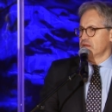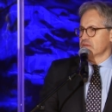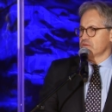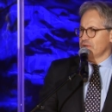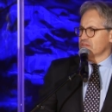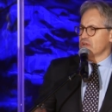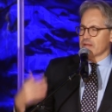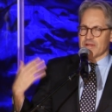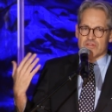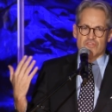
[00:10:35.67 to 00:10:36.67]
So we're not
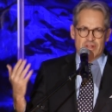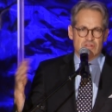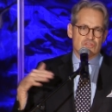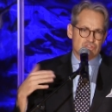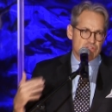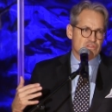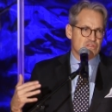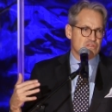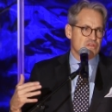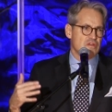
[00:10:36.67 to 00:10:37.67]
talking about gentle
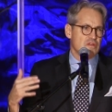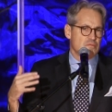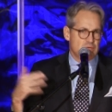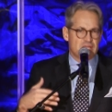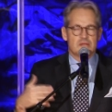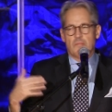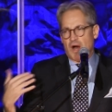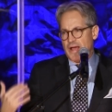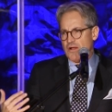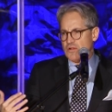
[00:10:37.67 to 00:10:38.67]
Jesus, meek and
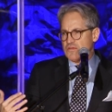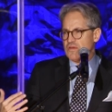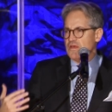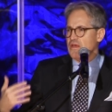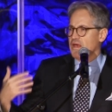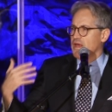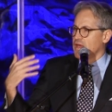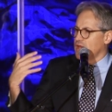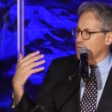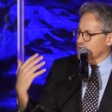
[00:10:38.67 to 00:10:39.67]
mild.
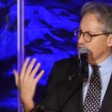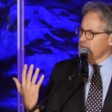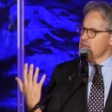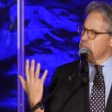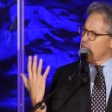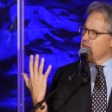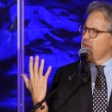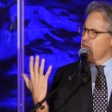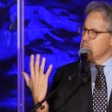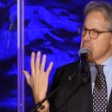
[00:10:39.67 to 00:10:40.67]
We're talking about
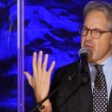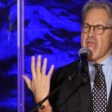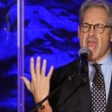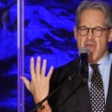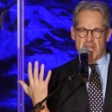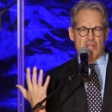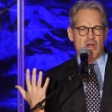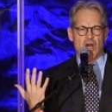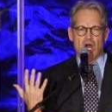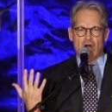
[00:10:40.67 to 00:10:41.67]
a man
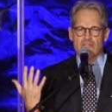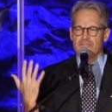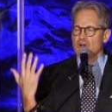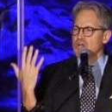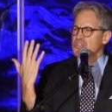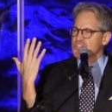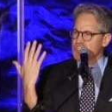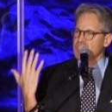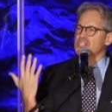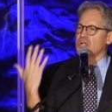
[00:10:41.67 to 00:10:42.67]
of
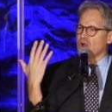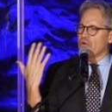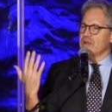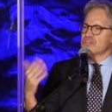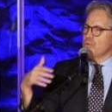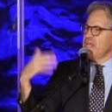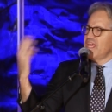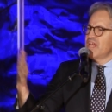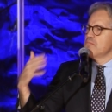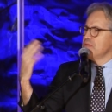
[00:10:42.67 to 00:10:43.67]
such courage, we
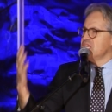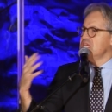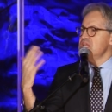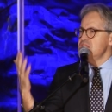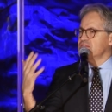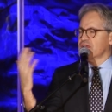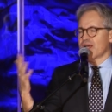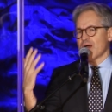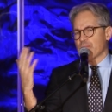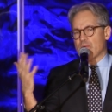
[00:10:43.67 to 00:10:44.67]
can't begin to
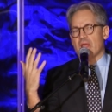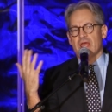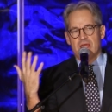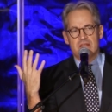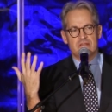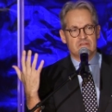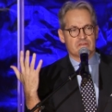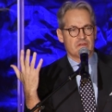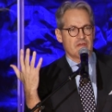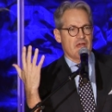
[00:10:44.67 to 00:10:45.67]

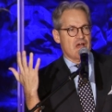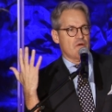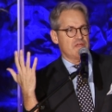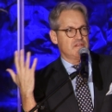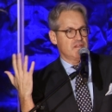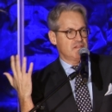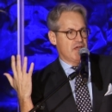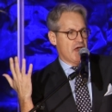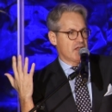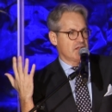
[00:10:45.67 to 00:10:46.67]
comprehend how he did
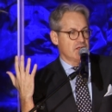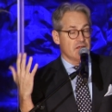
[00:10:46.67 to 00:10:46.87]
that.